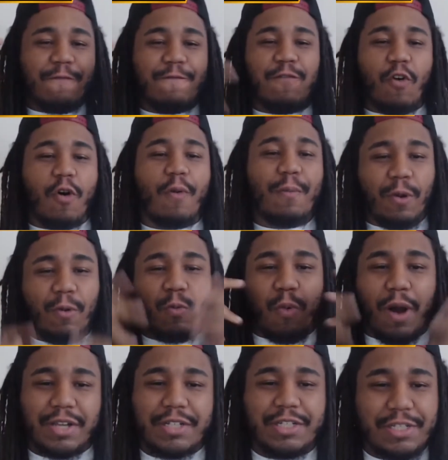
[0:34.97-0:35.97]
Former
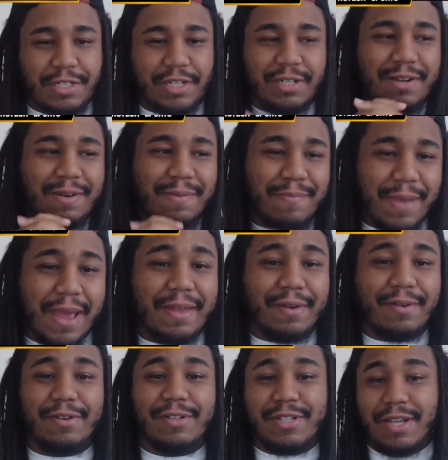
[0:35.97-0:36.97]
Washington
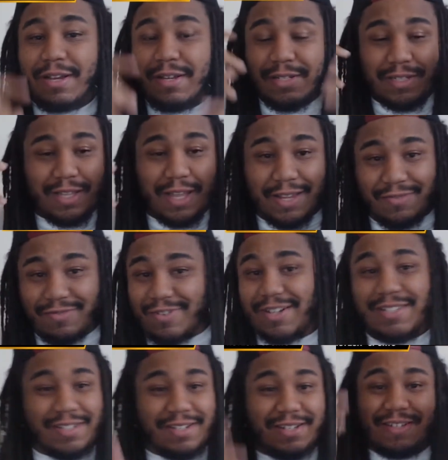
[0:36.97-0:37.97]
Commanders slash
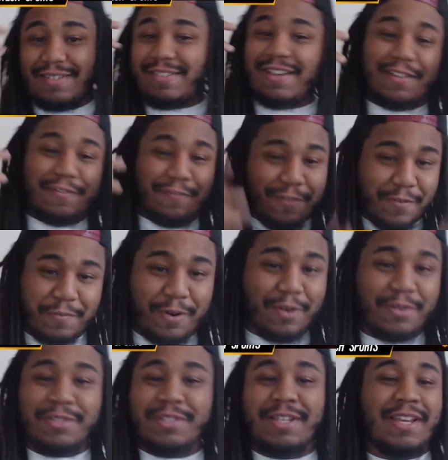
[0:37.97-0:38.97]
Redskins slash
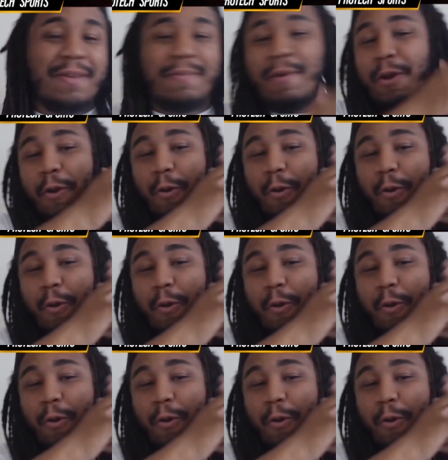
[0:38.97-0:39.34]
football team,